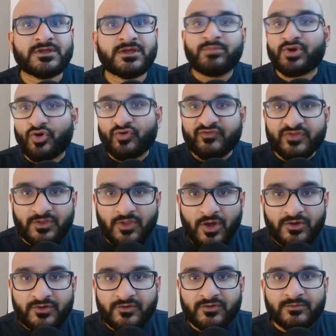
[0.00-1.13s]
But over the
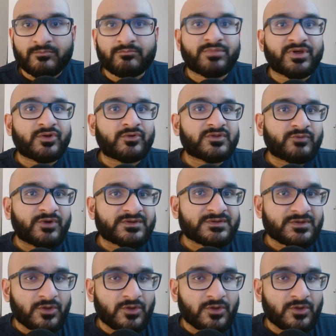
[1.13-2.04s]
long term, Bitcoin's price is